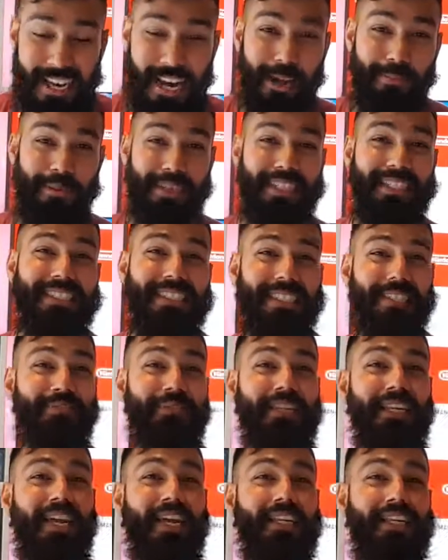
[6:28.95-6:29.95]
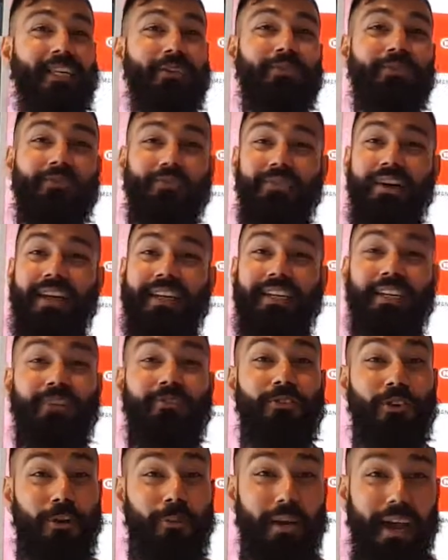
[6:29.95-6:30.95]
I mean, this is something like you would find in a
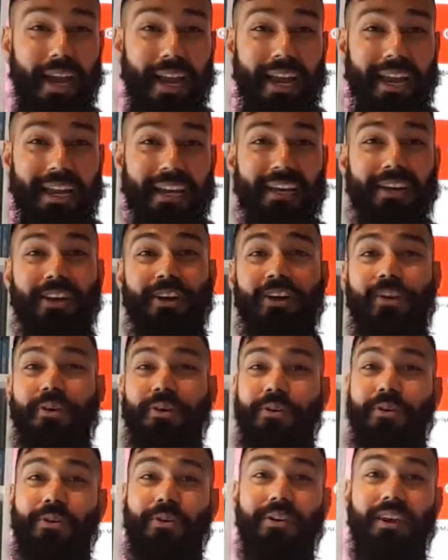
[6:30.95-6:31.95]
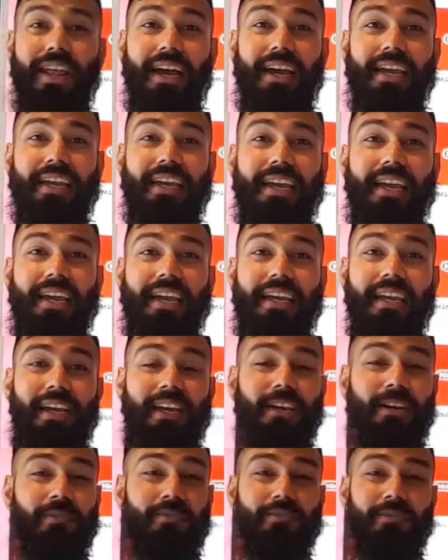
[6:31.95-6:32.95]
ROM hack or like a,
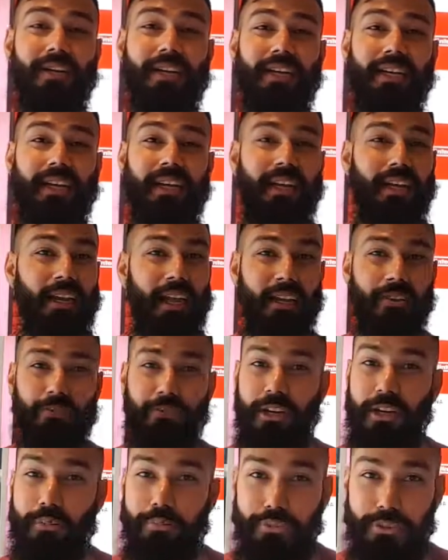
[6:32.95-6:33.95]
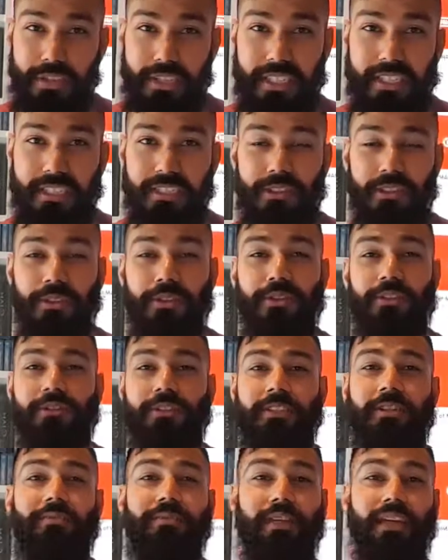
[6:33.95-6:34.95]
um, a, a, a, reprint or
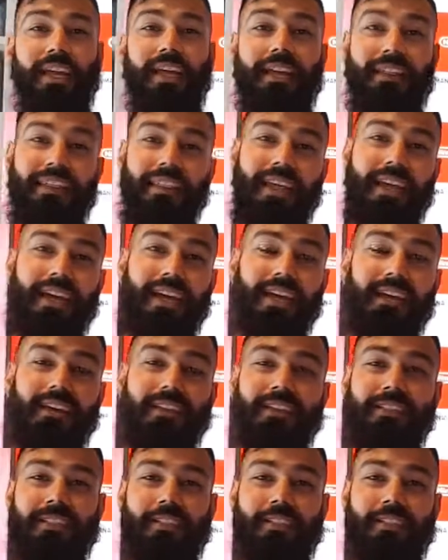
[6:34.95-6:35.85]
something like that,